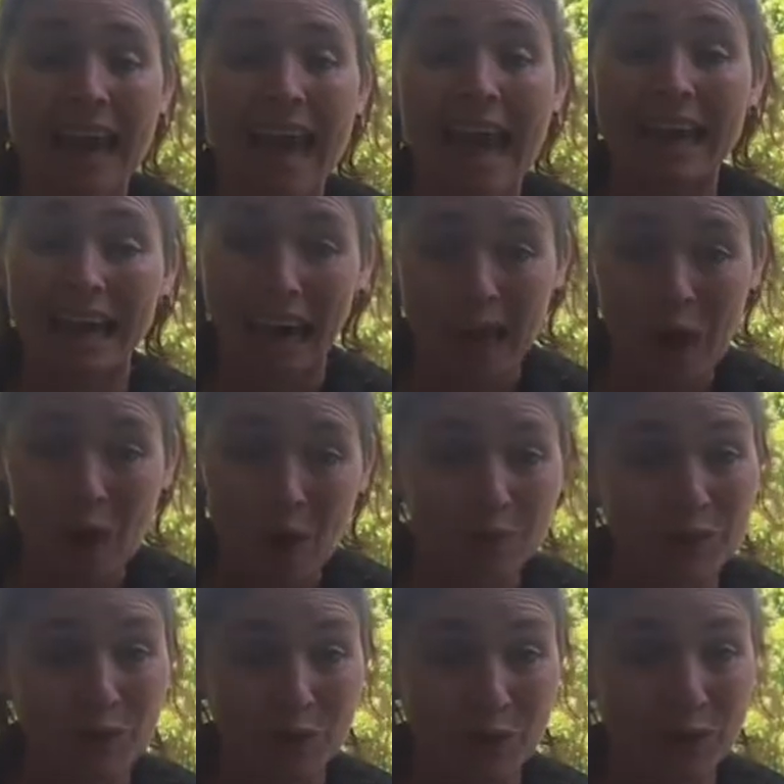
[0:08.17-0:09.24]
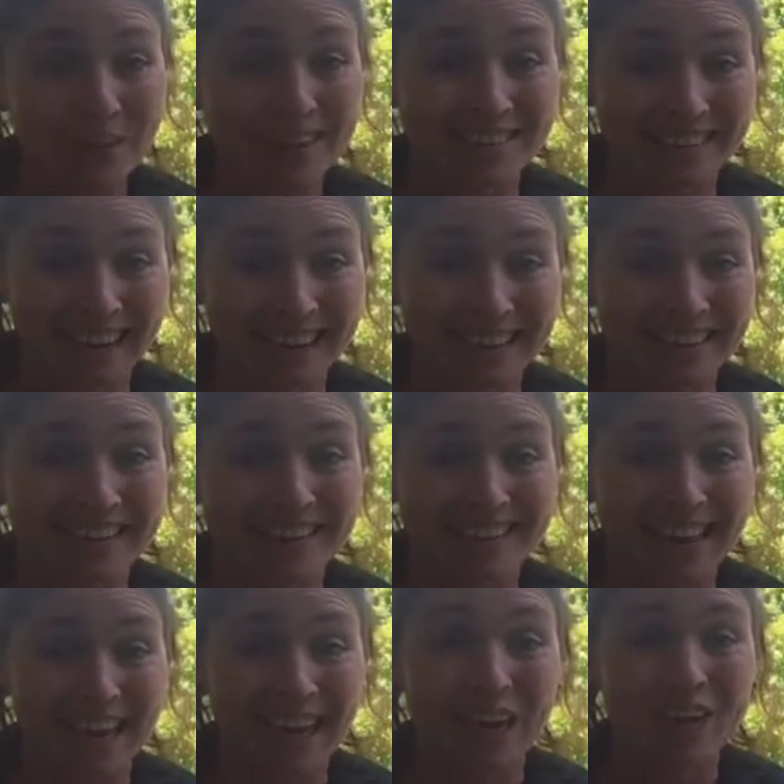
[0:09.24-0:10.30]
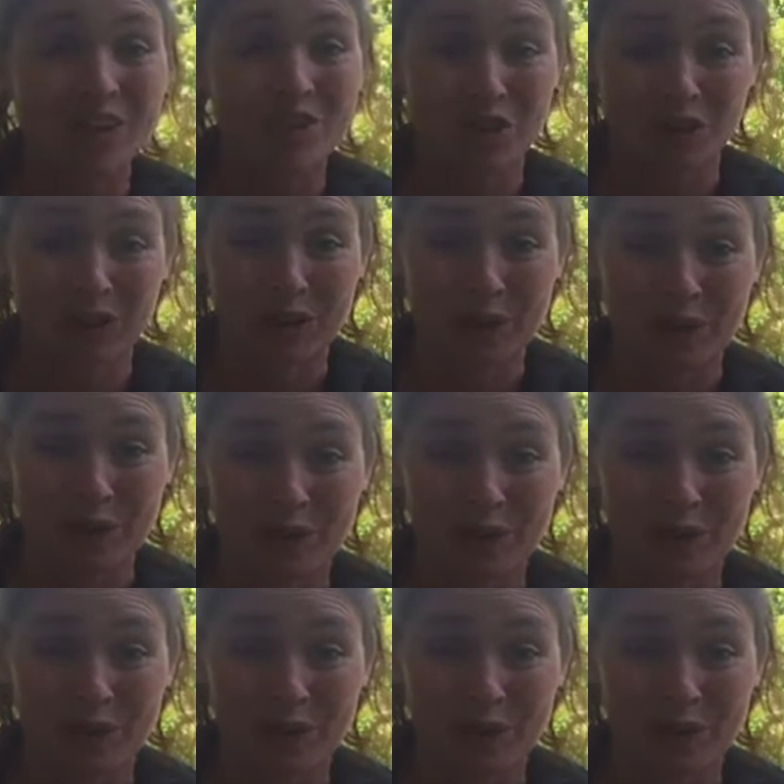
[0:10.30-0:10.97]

and I hope that you are excited to take a journey with